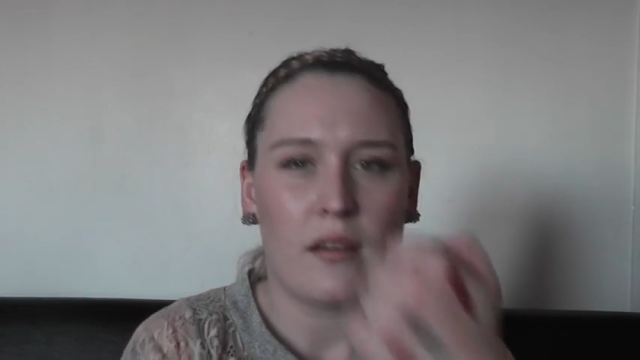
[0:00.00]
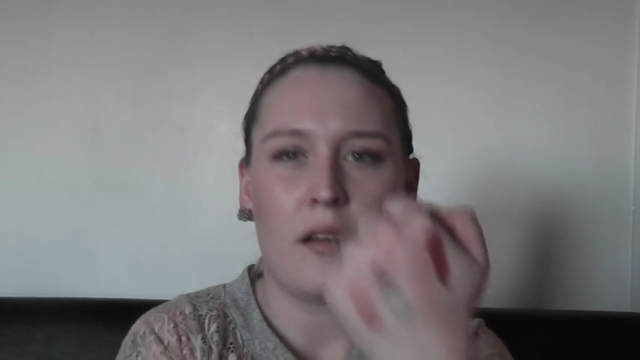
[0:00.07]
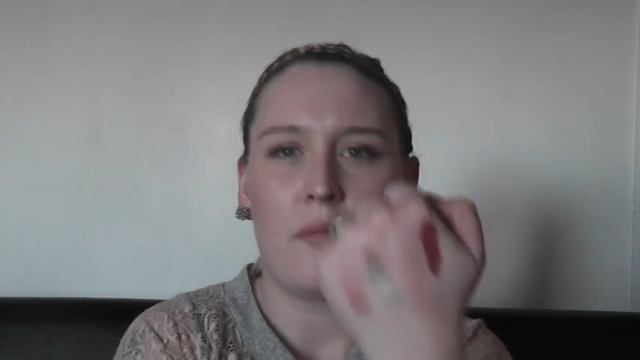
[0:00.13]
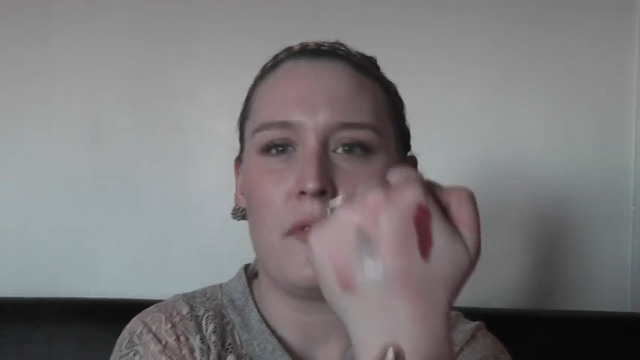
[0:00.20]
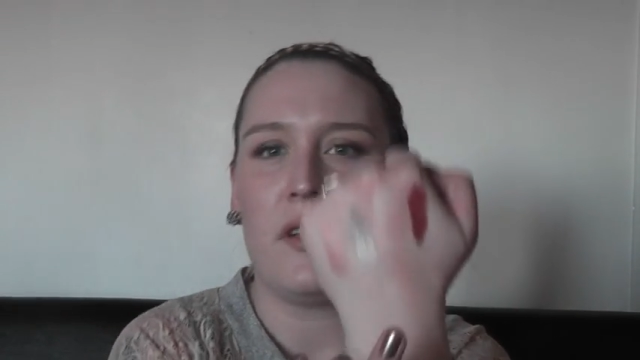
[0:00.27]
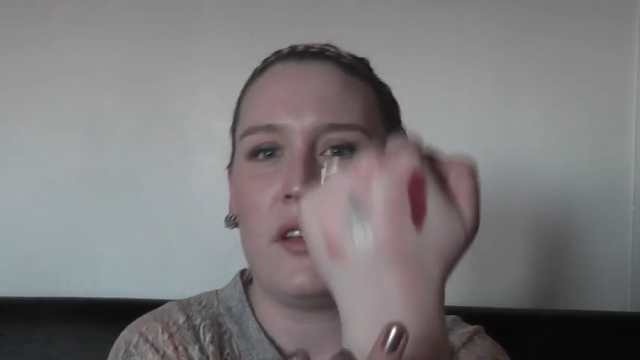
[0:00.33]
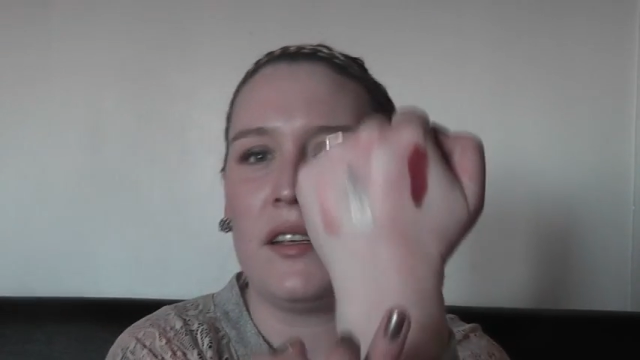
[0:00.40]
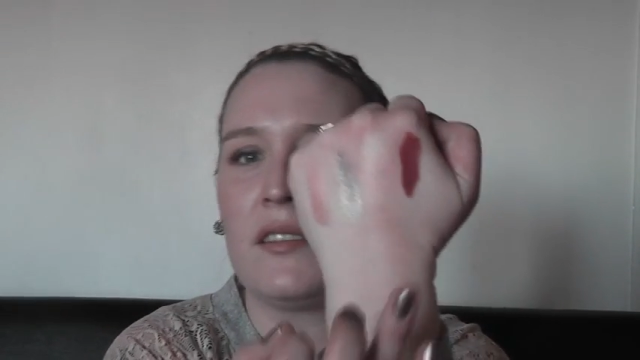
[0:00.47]

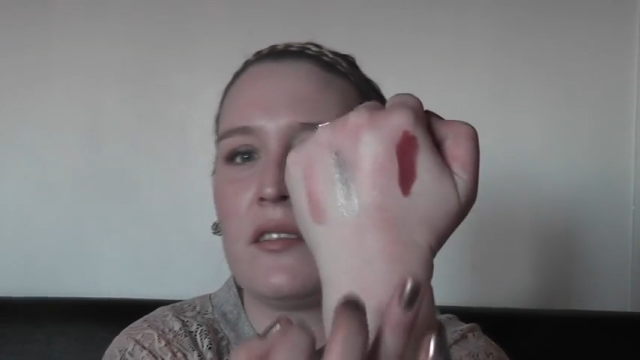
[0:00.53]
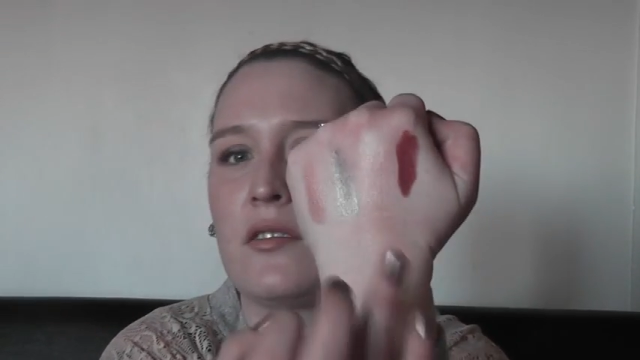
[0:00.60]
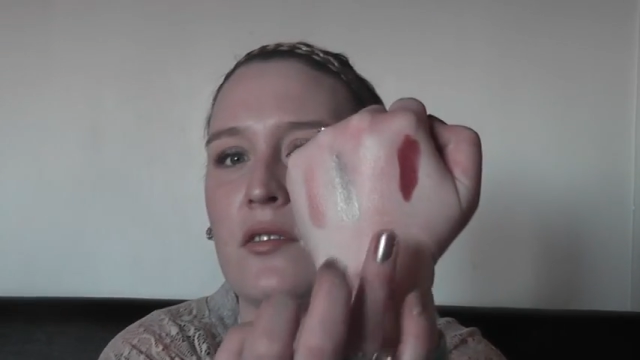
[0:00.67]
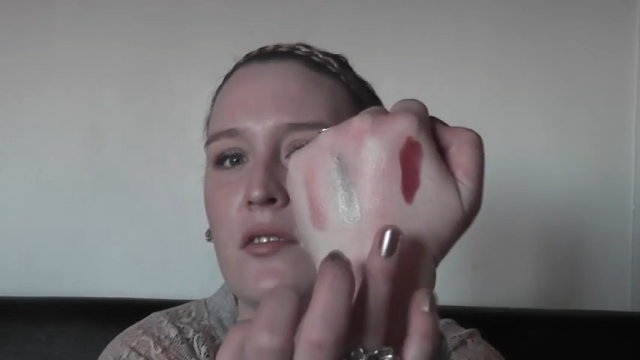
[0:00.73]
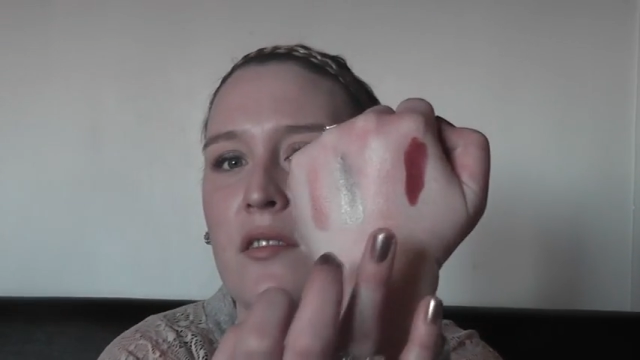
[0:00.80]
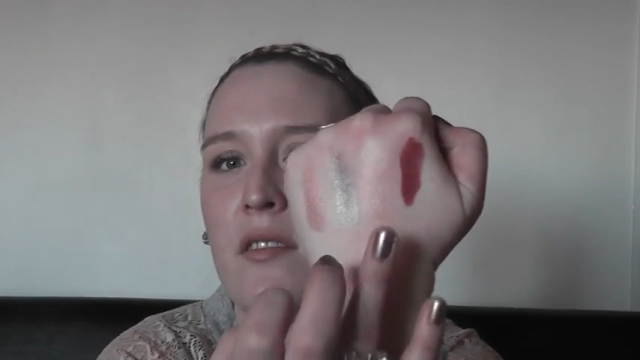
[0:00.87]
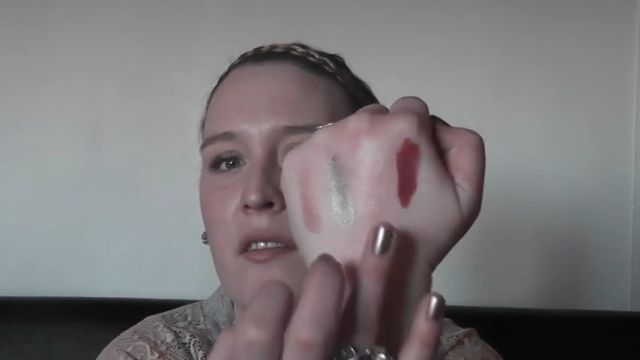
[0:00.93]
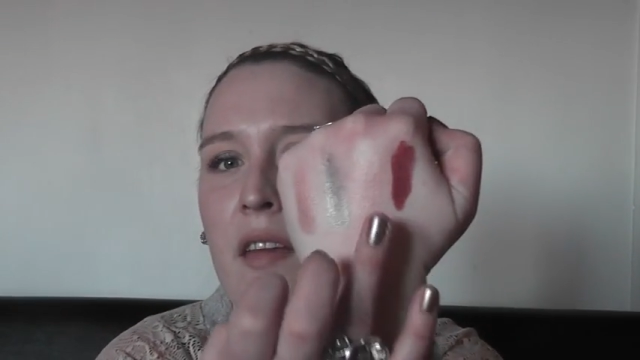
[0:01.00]
Um, it's
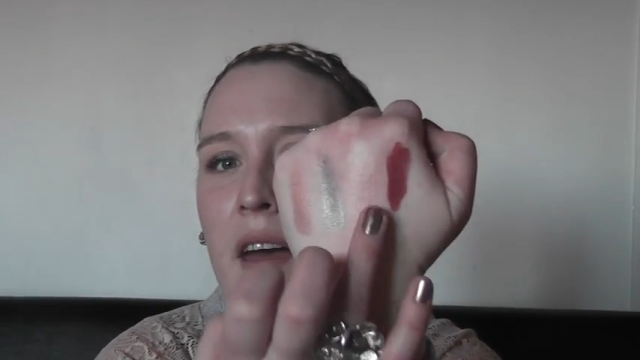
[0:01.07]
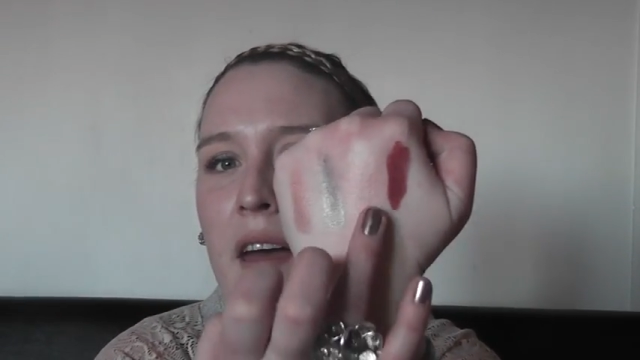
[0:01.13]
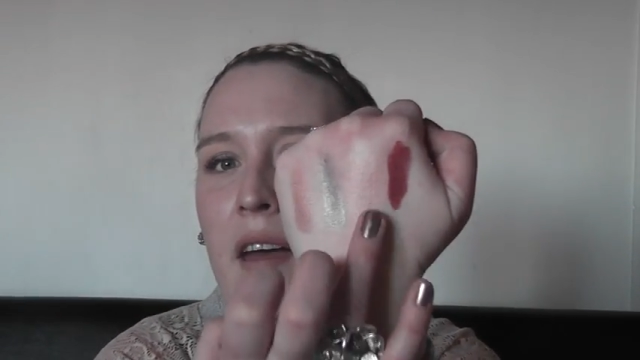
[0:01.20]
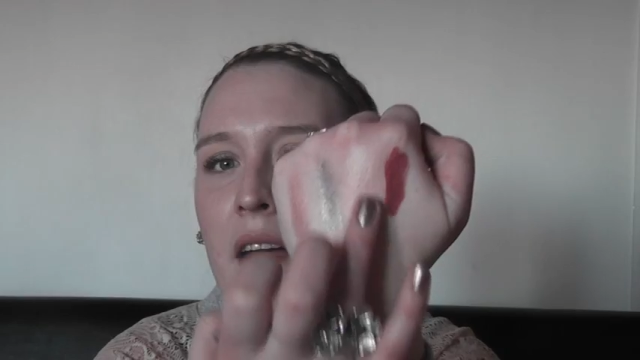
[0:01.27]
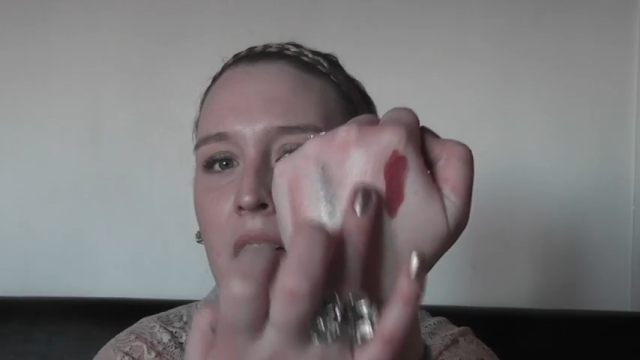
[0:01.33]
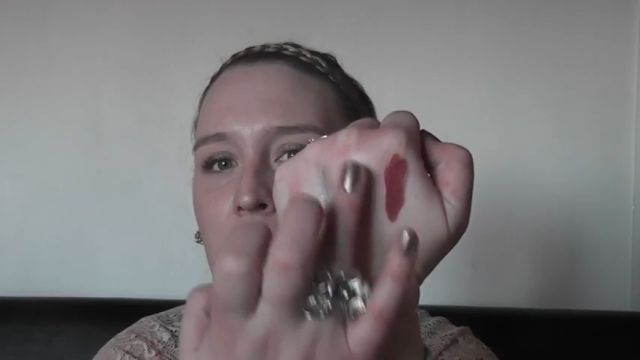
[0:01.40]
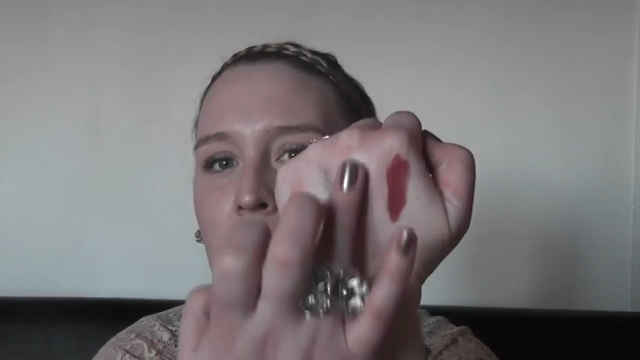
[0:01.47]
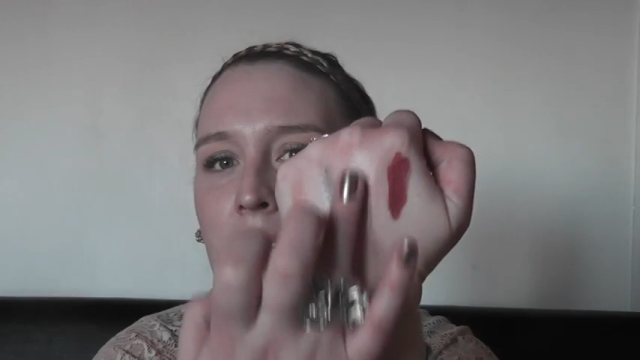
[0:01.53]
just
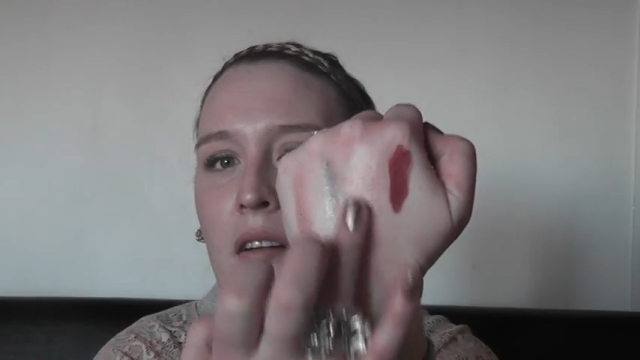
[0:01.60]
there